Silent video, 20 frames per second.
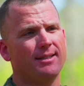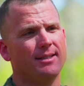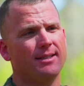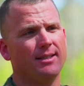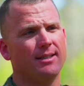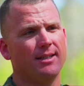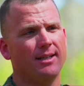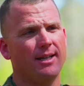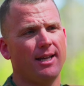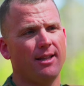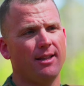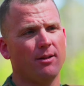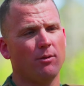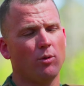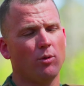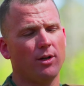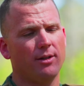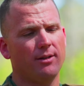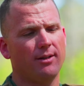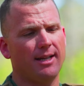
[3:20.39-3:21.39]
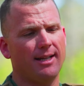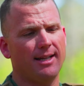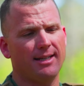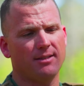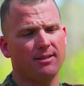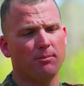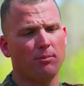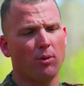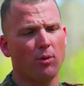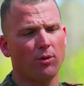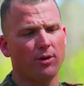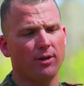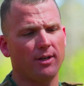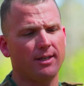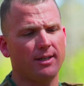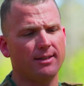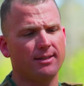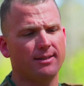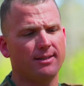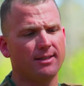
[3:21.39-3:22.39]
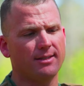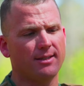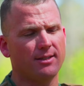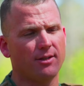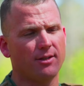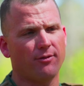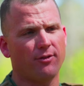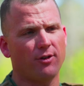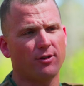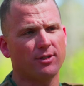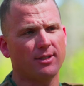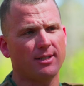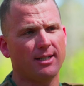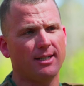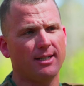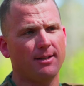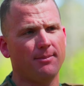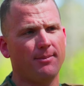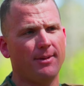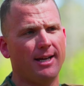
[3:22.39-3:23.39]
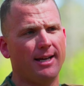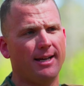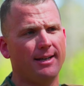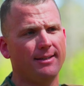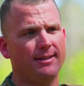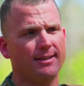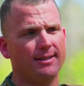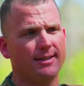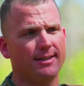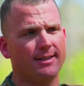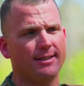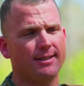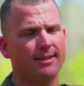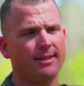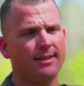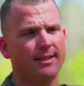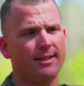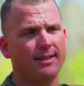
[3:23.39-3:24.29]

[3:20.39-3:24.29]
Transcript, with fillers: Uh, and the one thing that's important is this is the first time that uh,